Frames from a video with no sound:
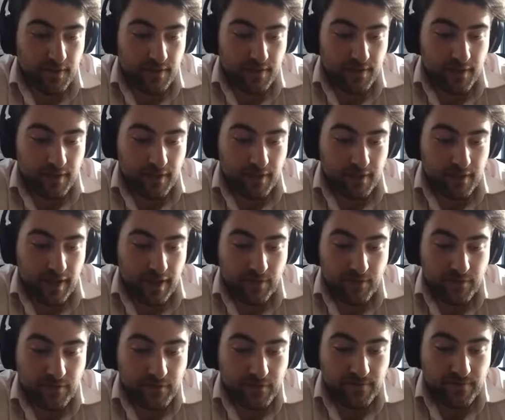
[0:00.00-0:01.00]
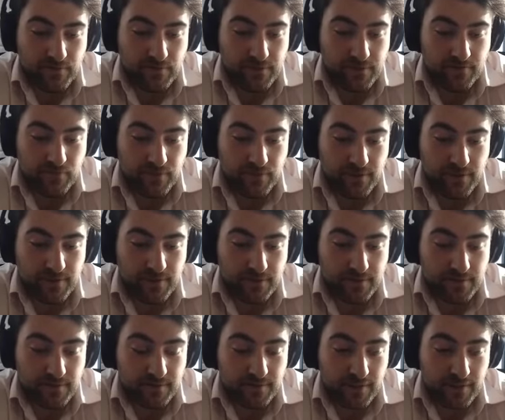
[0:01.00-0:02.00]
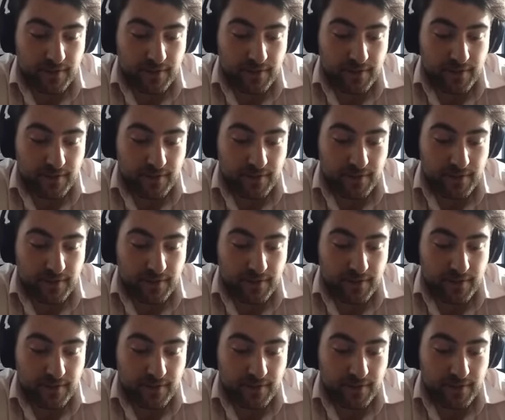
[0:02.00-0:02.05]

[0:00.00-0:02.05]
then how are you different to everyone else?